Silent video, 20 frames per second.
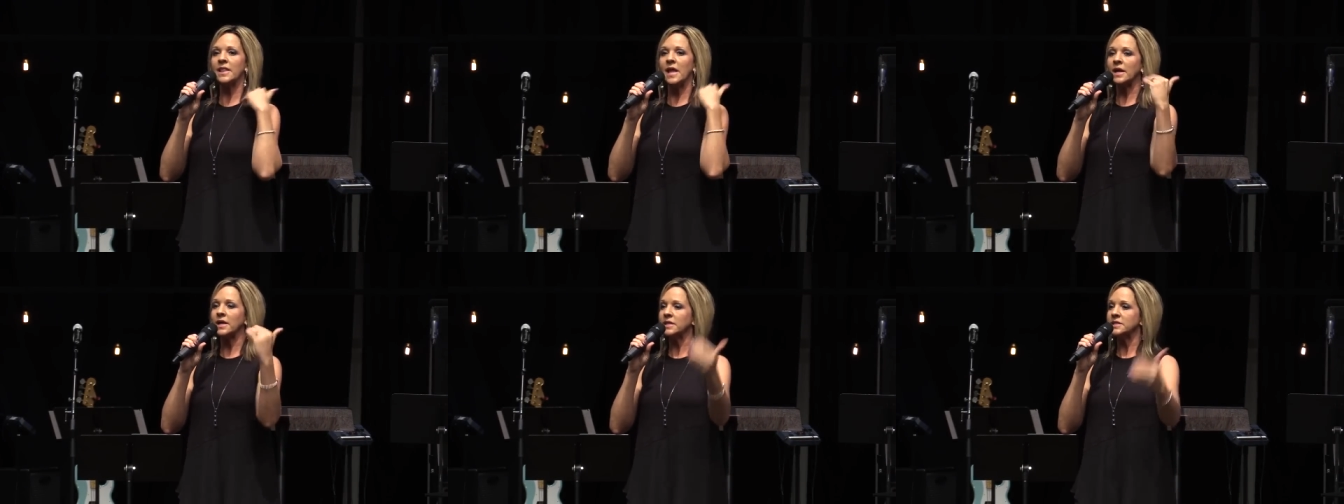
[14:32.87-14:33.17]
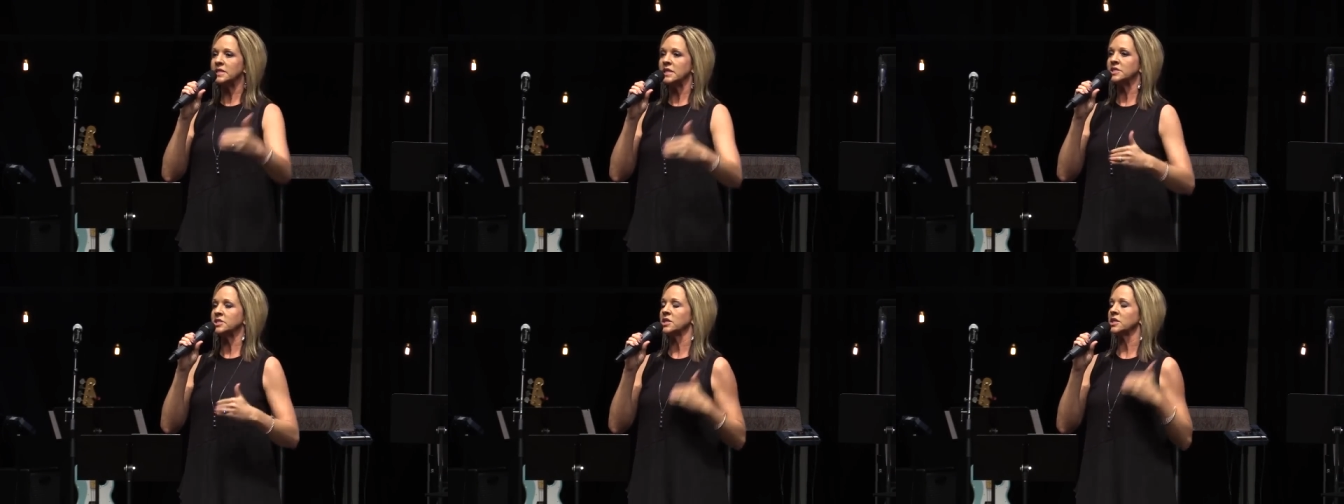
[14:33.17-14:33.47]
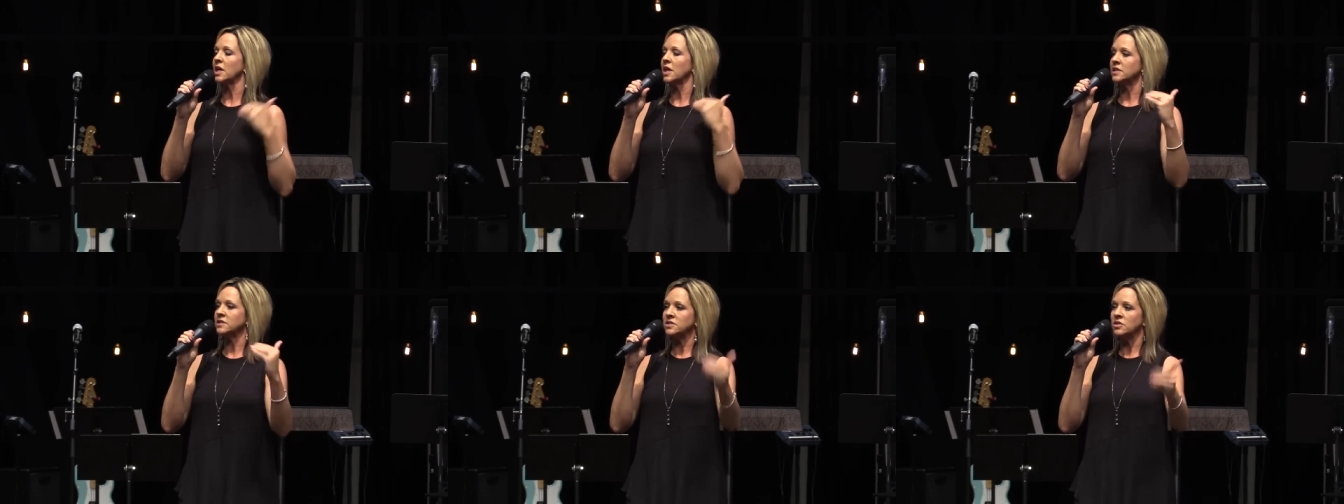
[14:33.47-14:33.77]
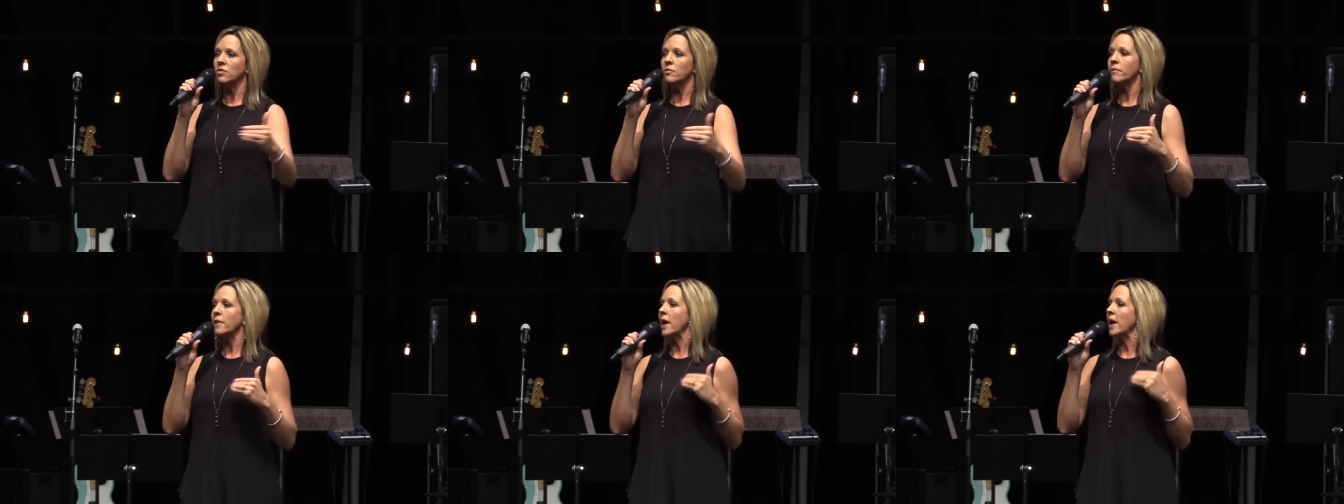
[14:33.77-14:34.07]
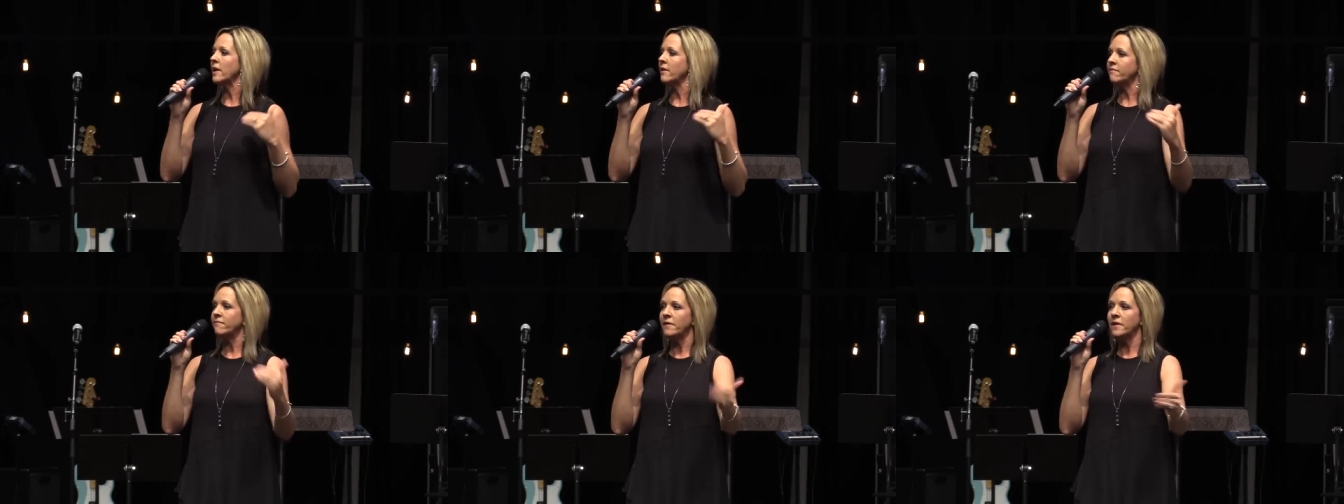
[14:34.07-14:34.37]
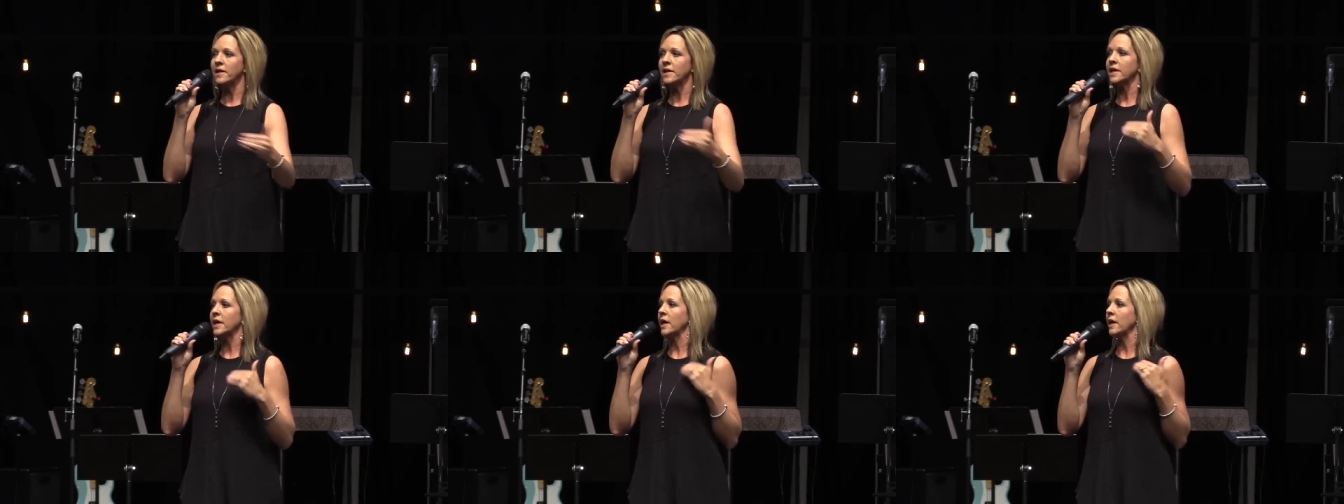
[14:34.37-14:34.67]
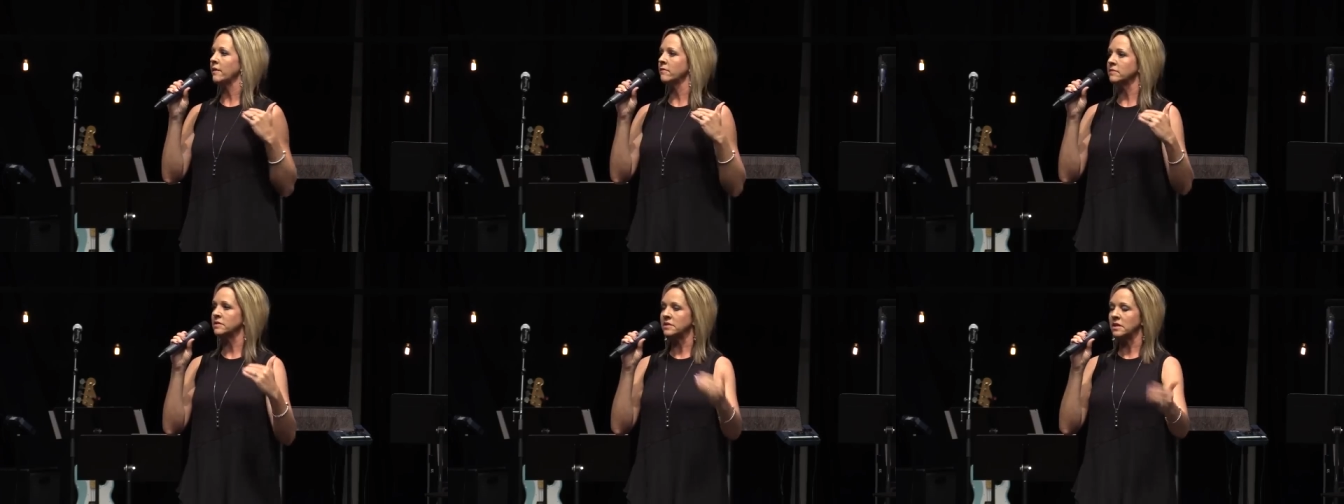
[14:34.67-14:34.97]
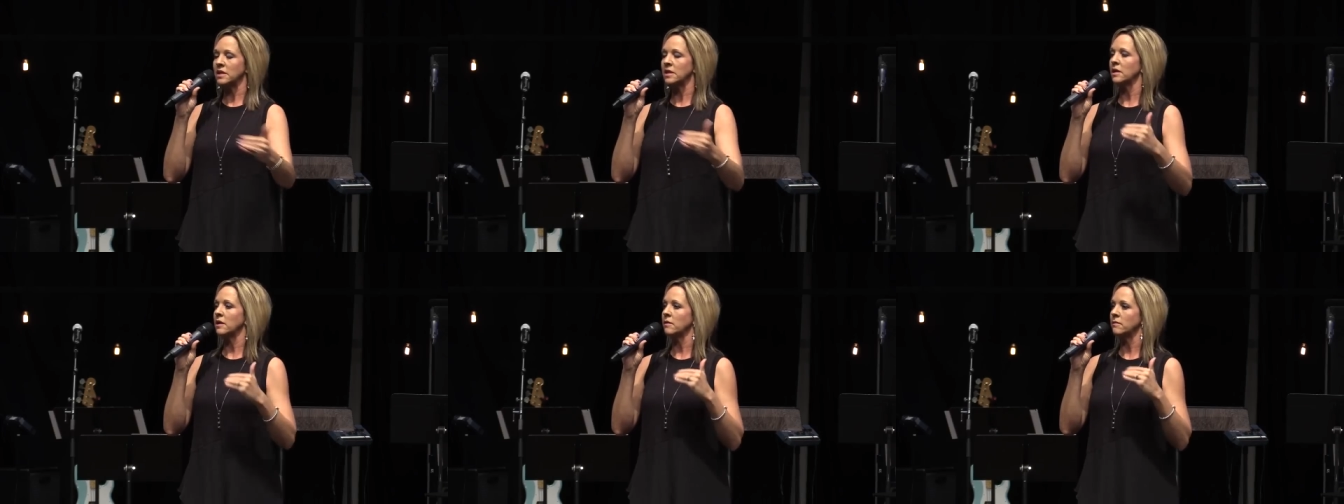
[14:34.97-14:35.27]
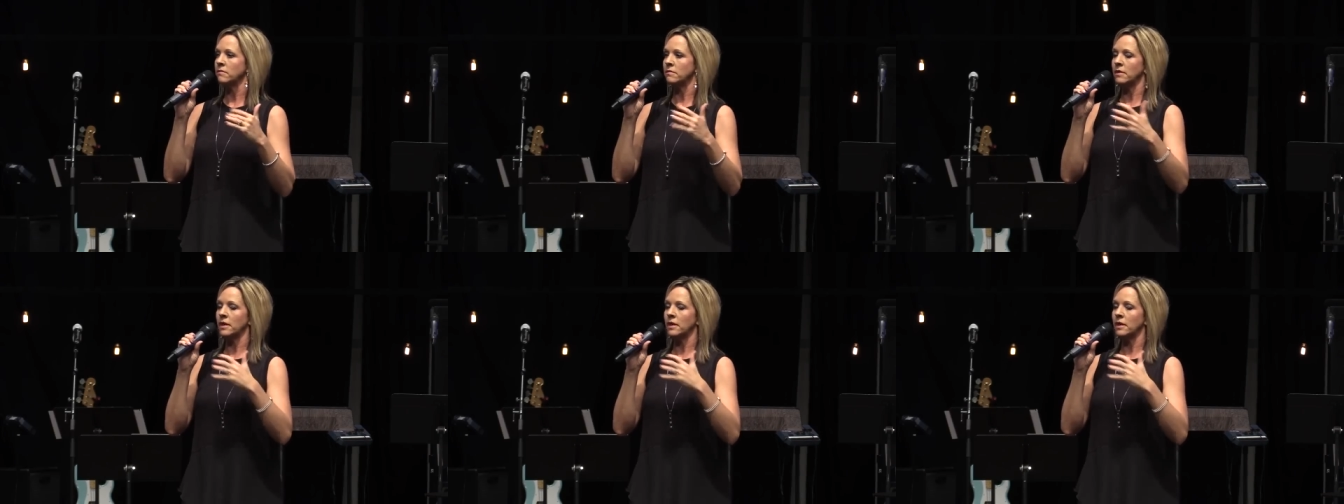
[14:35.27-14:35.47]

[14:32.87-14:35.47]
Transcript: that contention got so bad, it felt like I was going to,